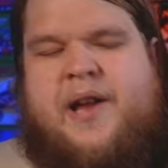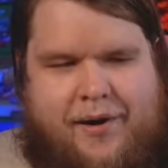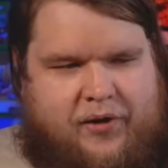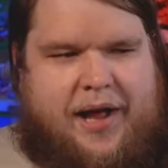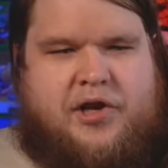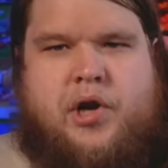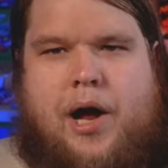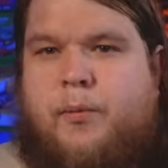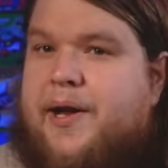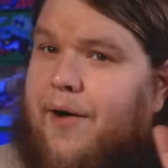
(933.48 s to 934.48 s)
We covered
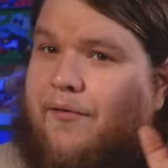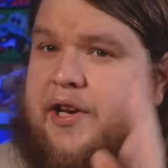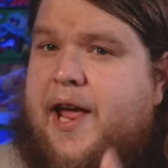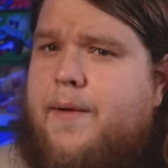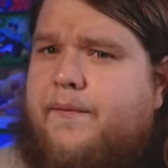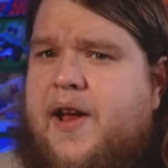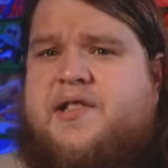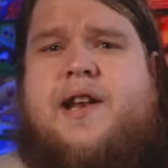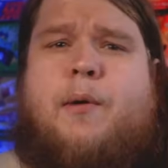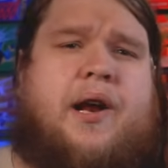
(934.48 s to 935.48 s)
X-Shot, we covered Game
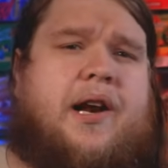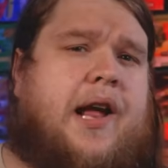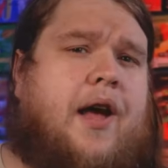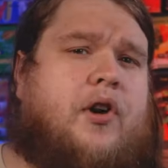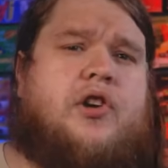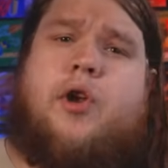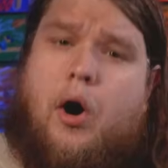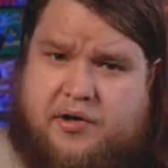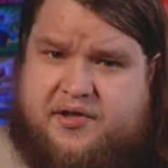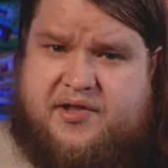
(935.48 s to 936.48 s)
Face, and now we're gonna cover
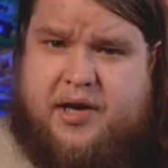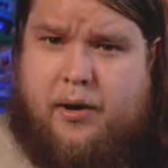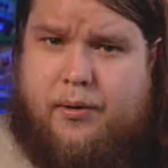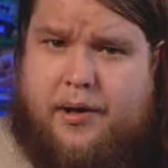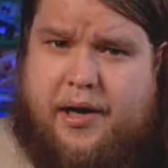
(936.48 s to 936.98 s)
Dart Zone